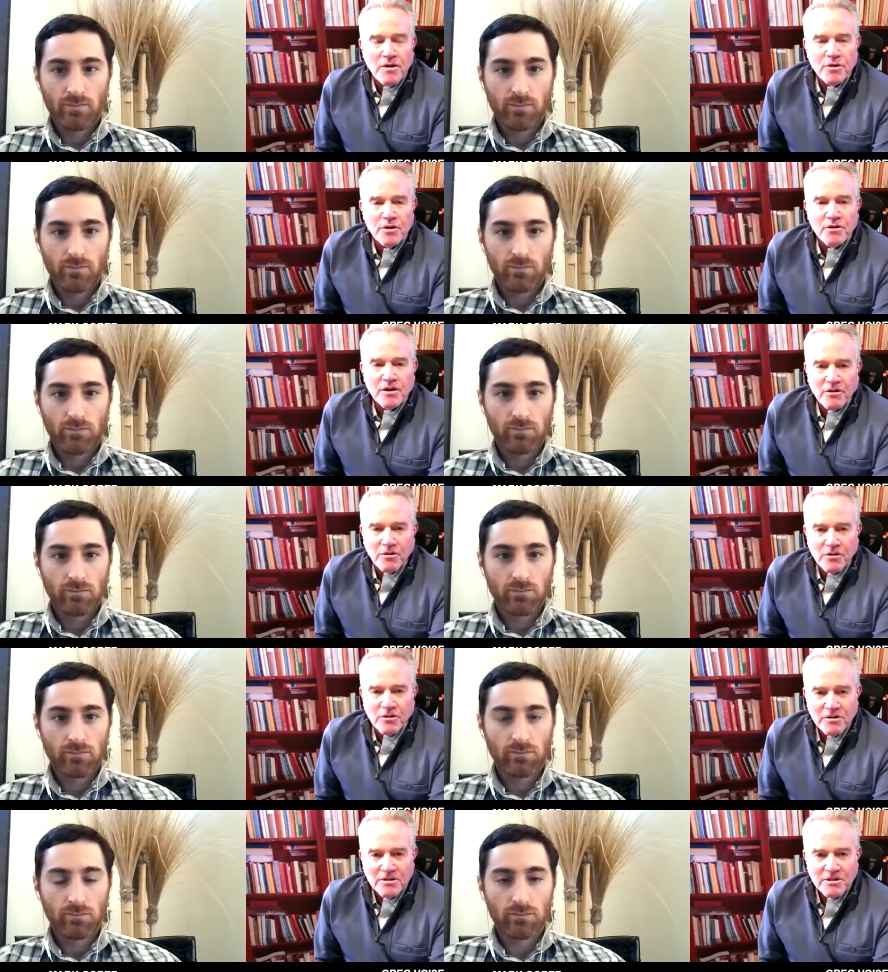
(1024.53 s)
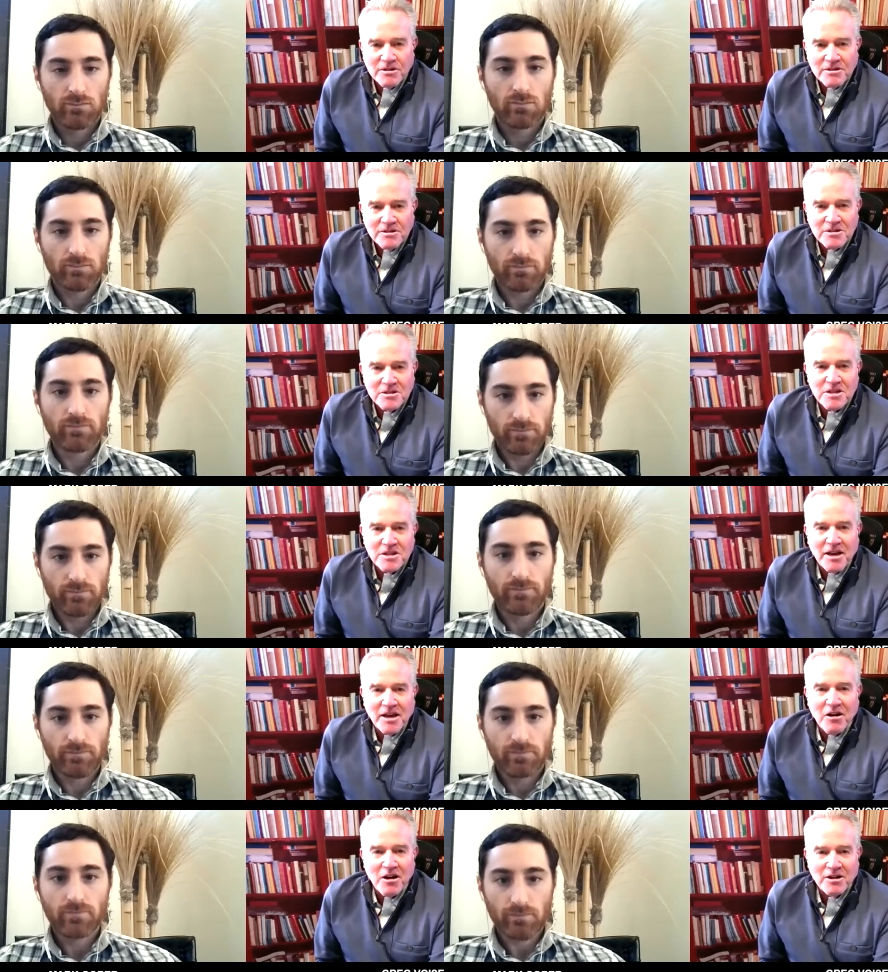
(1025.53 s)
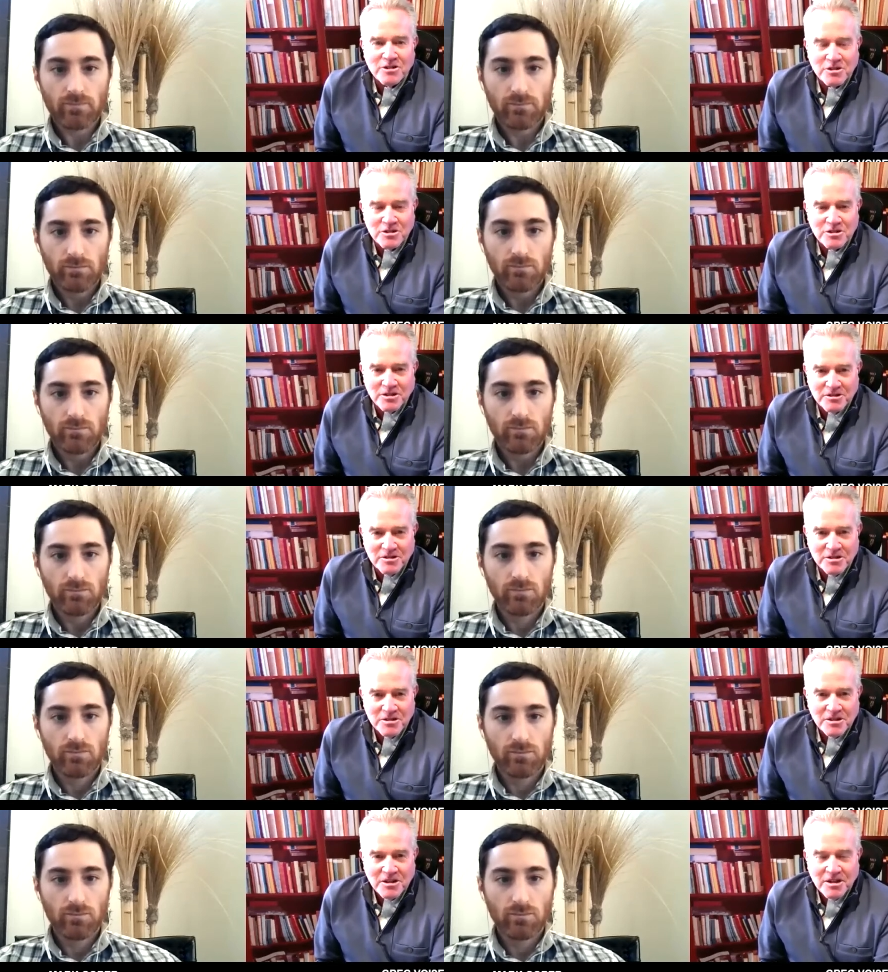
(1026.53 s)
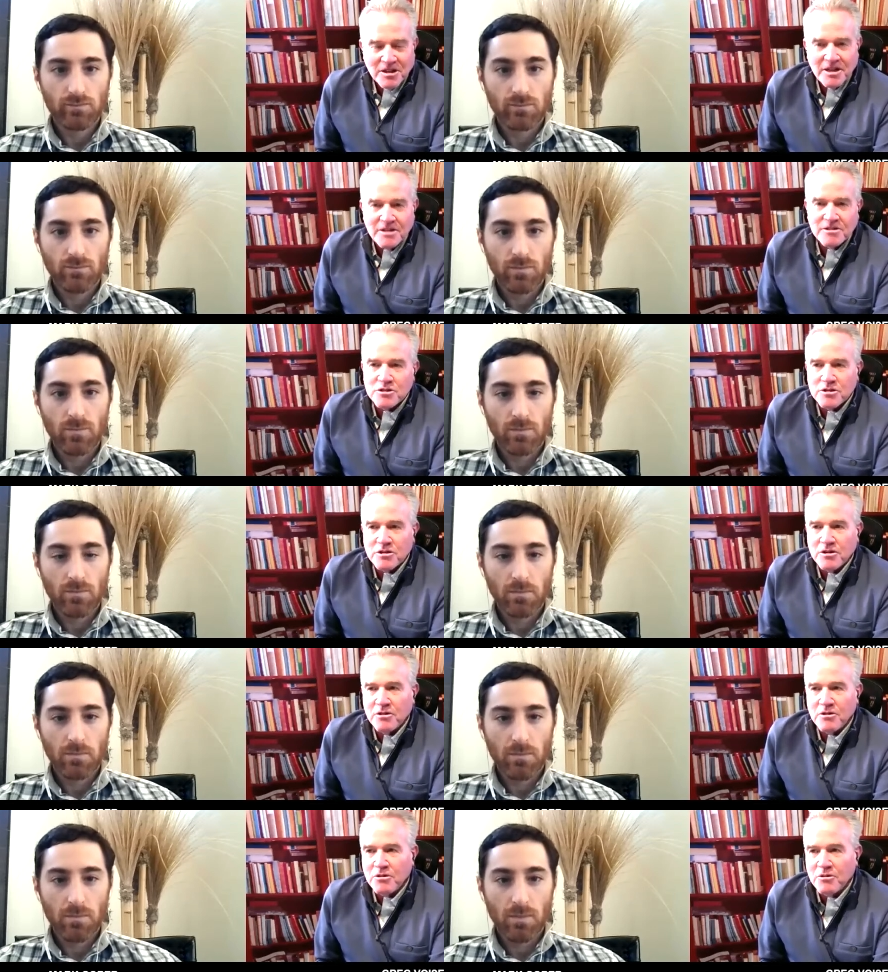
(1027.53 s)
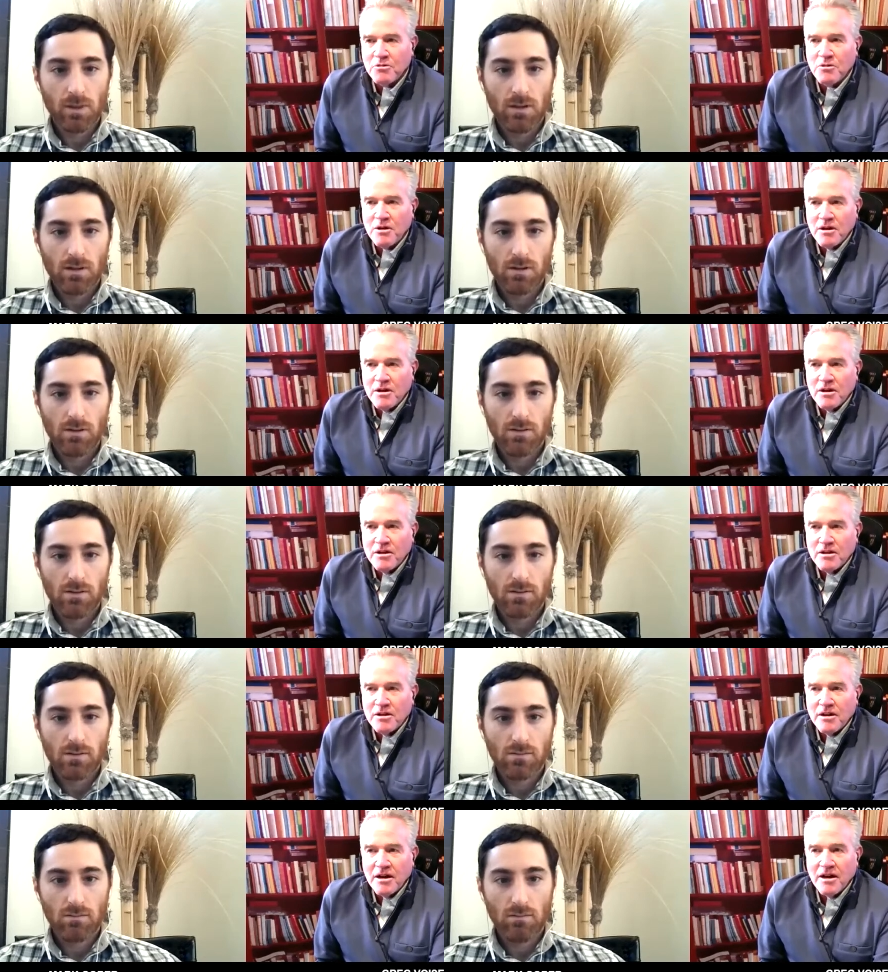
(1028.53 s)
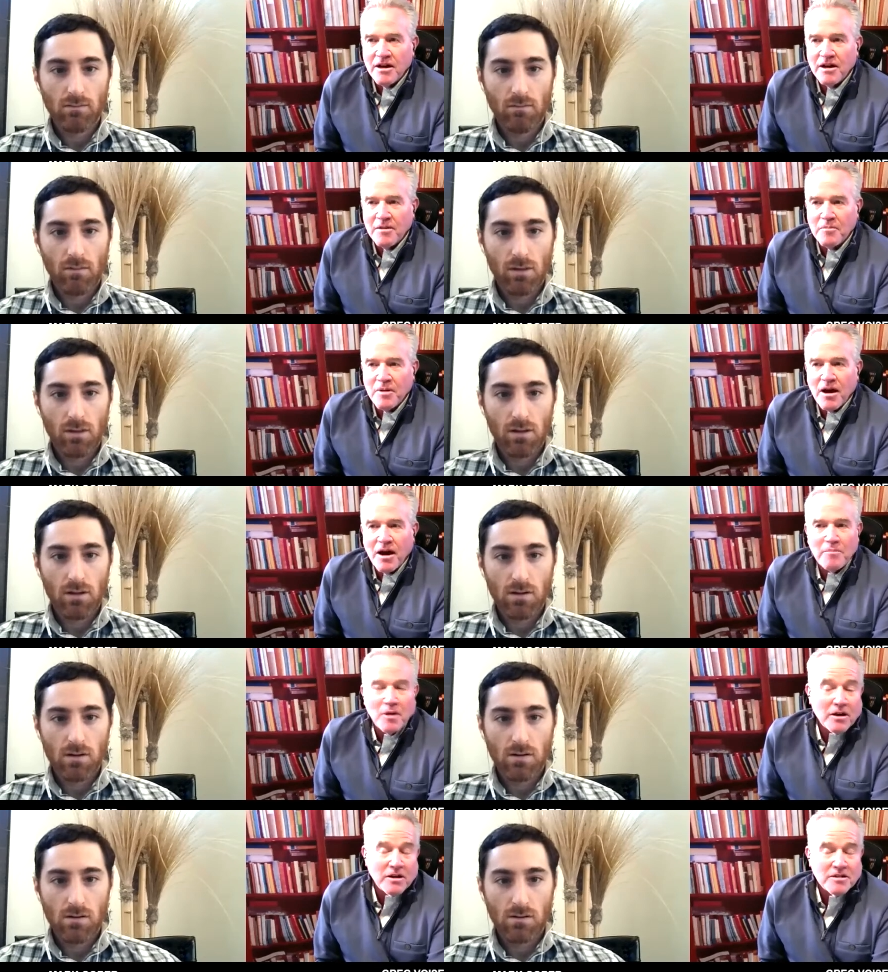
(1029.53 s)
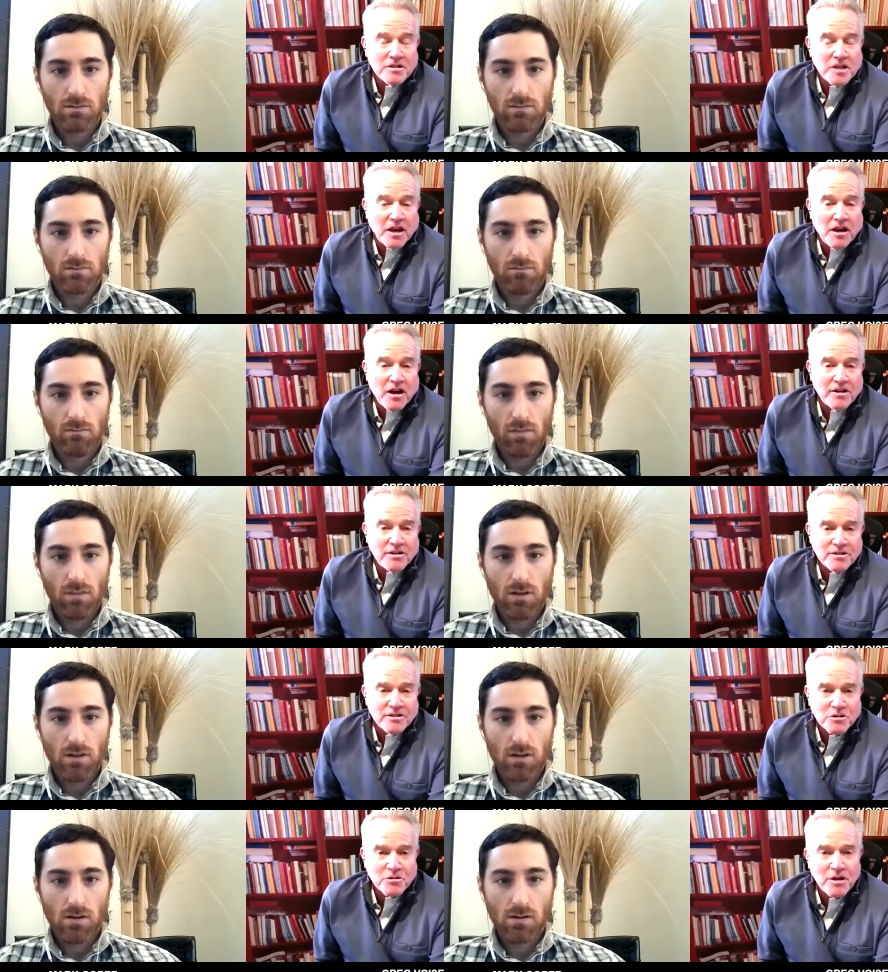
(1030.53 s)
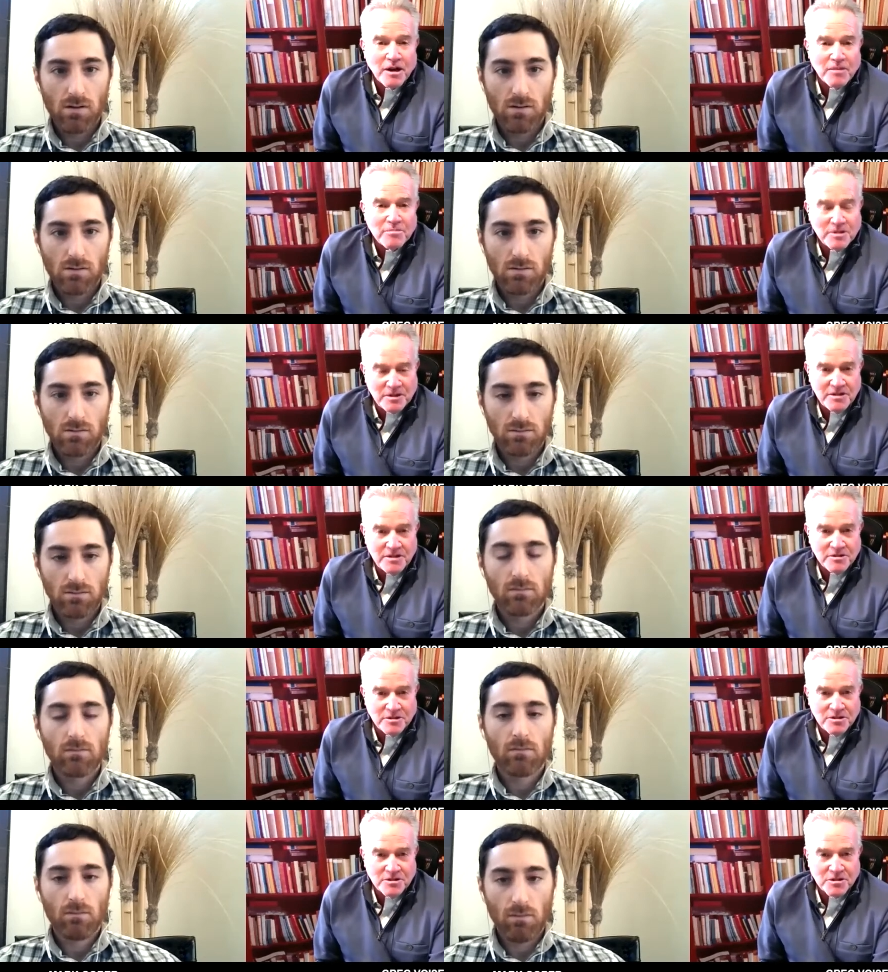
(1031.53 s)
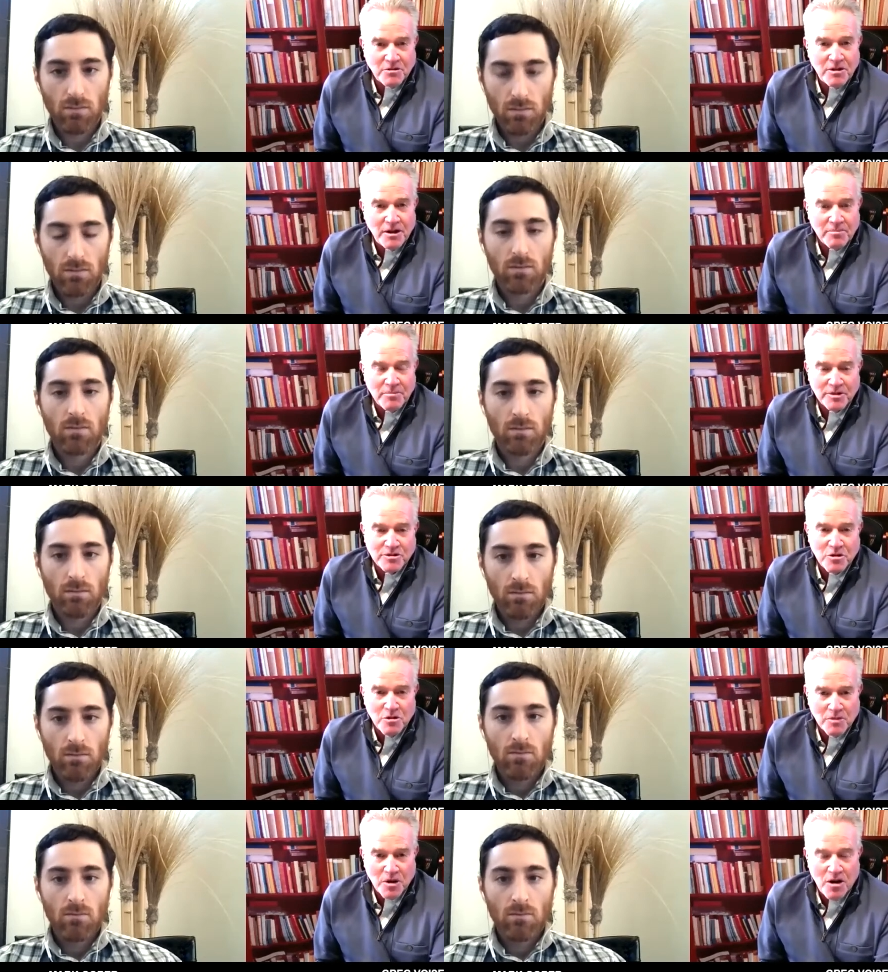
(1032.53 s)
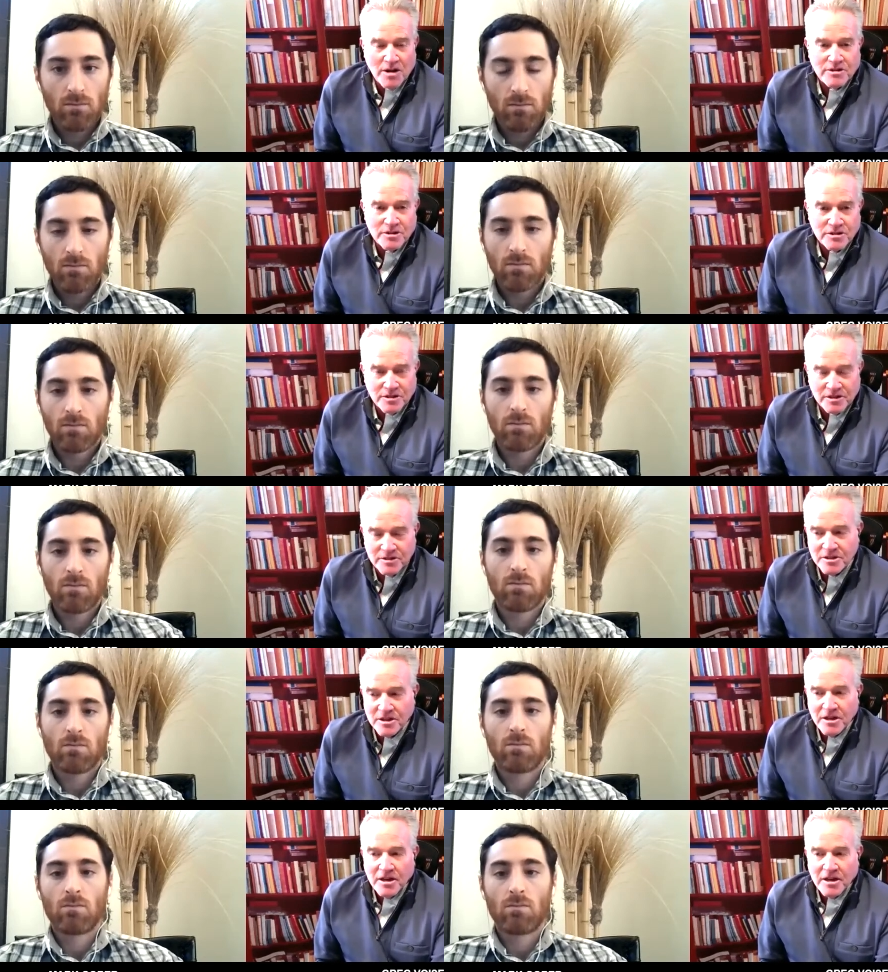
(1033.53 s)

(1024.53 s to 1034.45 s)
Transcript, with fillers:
Speaker 1: etherical to say consciousness. It's so, um, I'm not going to say undescript, it is descript, the term consciousness,